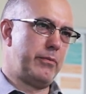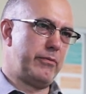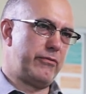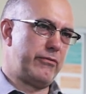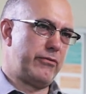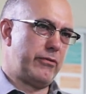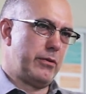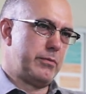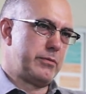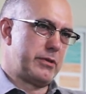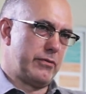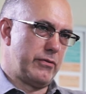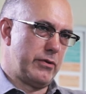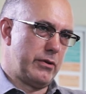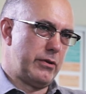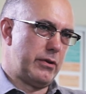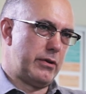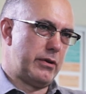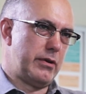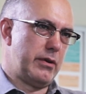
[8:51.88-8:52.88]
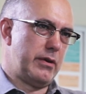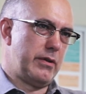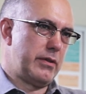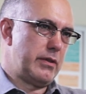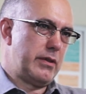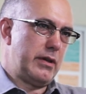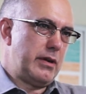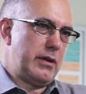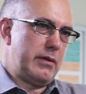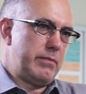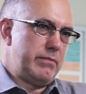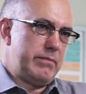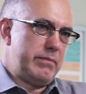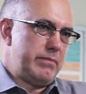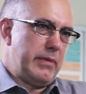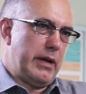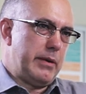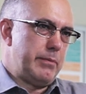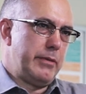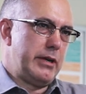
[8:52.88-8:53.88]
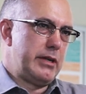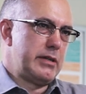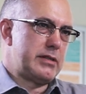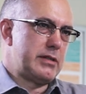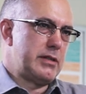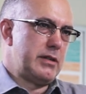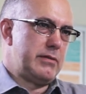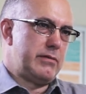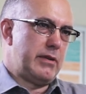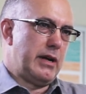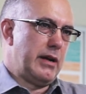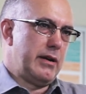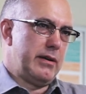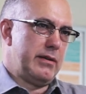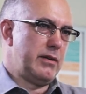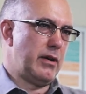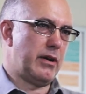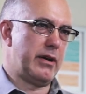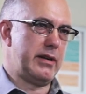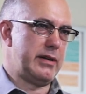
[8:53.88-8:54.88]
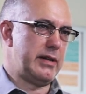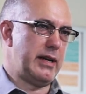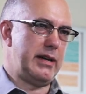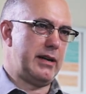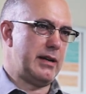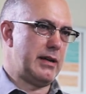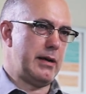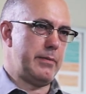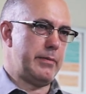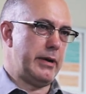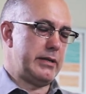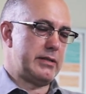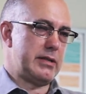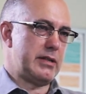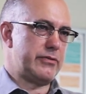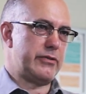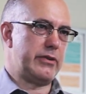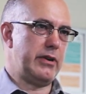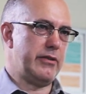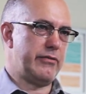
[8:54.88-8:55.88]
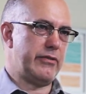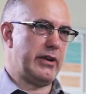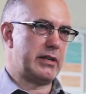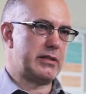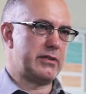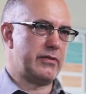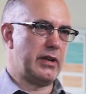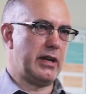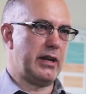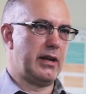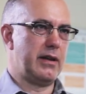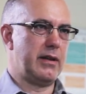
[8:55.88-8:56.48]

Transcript: forms of law that are administered, run on a day-to-day basis very effectively.